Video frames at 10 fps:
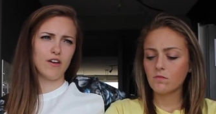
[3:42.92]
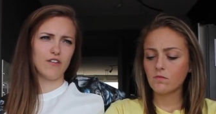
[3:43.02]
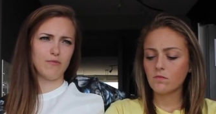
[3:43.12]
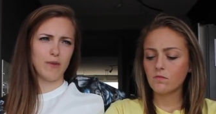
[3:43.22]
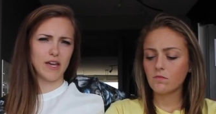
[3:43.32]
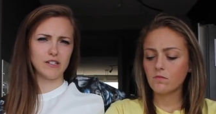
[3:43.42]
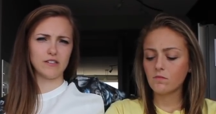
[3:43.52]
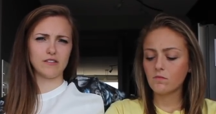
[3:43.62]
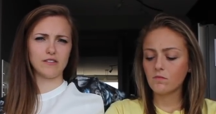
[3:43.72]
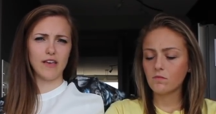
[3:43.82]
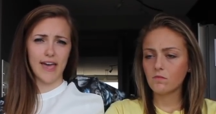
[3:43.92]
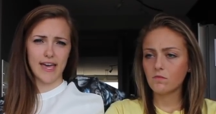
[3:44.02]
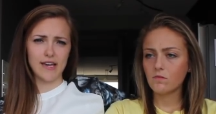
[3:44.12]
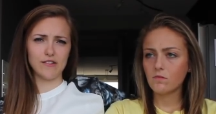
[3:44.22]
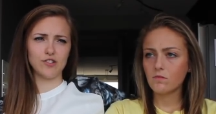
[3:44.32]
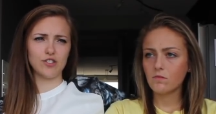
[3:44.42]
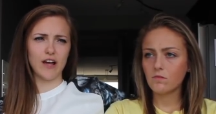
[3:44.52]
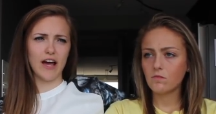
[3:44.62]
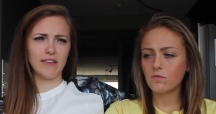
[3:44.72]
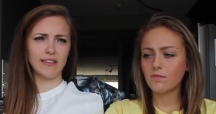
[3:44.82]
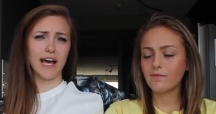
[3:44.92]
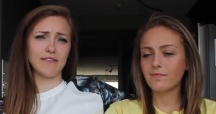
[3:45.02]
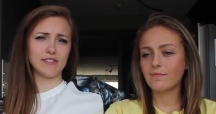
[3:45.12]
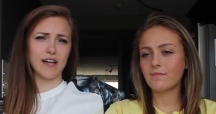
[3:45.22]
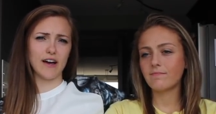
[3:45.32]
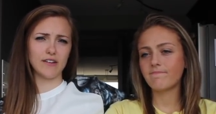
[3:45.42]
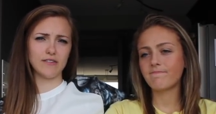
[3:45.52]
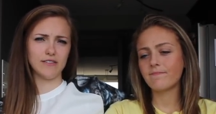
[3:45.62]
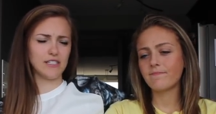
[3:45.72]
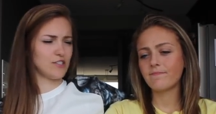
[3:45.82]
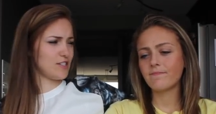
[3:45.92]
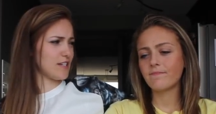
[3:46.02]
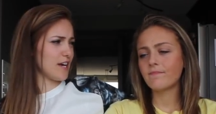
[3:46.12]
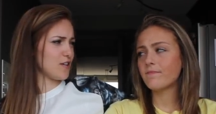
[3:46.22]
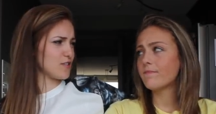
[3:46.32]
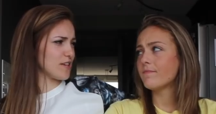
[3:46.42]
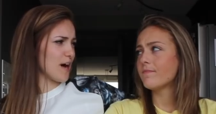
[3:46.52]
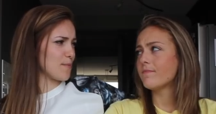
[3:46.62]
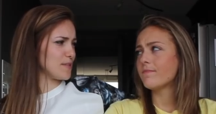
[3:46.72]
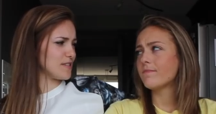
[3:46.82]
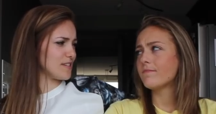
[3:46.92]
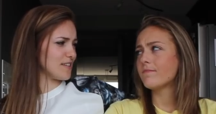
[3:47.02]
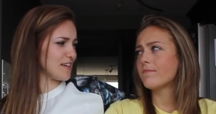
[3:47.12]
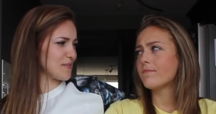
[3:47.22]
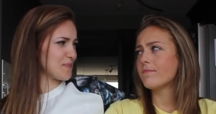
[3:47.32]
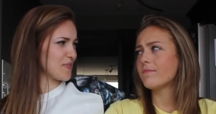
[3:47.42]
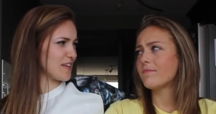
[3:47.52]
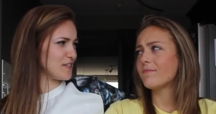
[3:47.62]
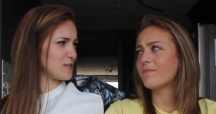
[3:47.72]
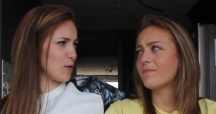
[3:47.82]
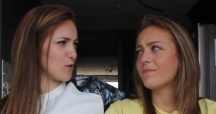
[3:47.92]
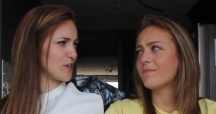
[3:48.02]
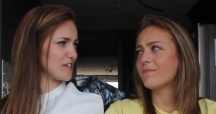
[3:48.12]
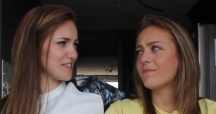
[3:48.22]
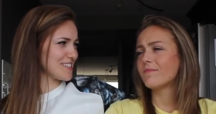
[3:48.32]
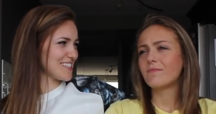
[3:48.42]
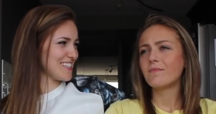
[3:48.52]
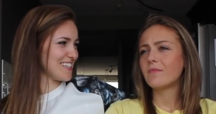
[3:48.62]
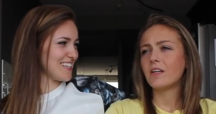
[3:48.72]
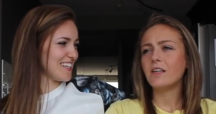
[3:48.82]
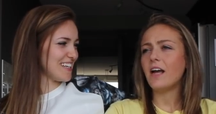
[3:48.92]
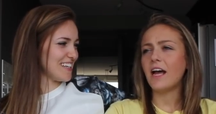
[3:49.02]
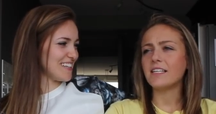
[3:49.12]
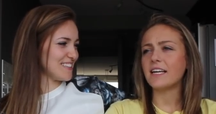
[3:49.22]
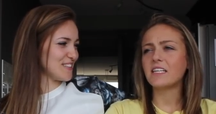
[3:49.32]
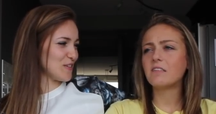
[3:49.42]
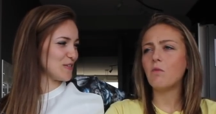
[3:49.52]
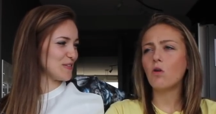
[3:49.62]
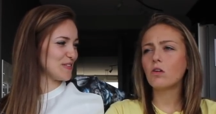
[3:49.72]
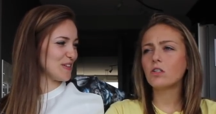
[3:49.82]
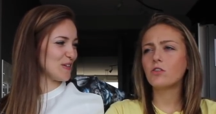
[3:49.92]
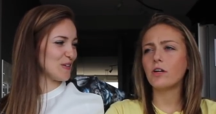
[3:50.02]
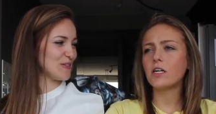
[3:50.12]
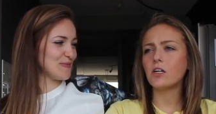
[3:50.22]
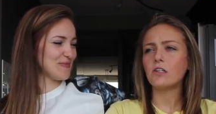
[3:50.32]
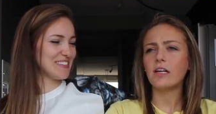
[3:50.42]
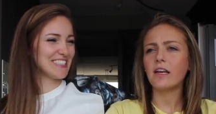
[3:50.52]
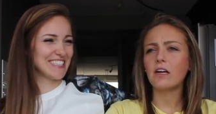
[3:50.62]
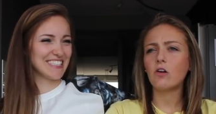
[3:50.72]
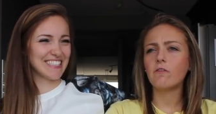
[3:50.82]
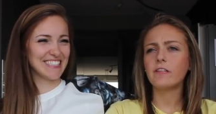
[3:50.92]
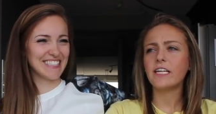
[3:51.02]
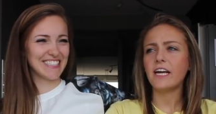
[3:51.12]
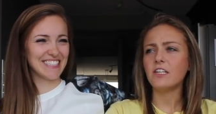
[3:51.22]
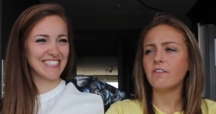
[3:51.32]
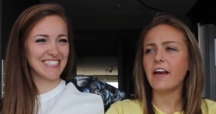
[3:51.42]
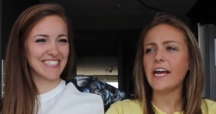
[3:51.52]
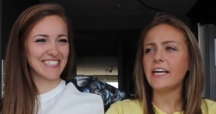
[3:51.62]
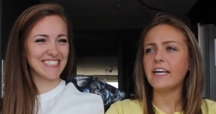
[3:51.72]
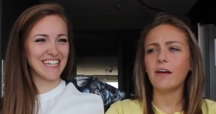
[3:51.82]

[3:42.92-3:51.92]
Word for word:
Speaker 1: of Paige's age and lifestyle. Didn't she say it usually happens in like in smokers?
Speaker 2: Yeah, it's like smokers, drinkers, and like over the age of 80.